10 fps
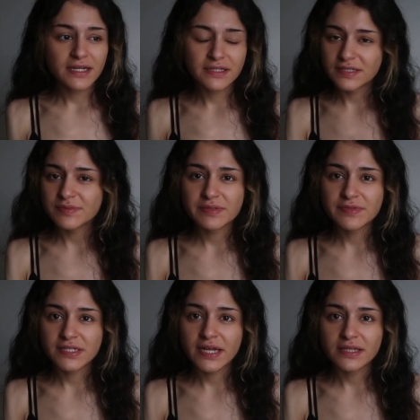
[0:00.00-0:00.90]
and then sometimes
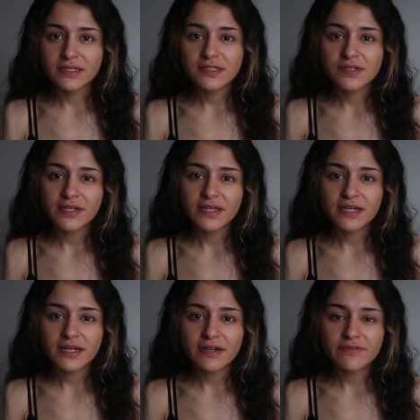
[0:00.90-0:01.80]
10. So I
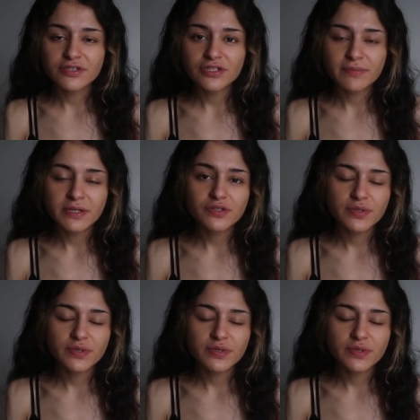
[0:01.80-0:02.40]
think I average about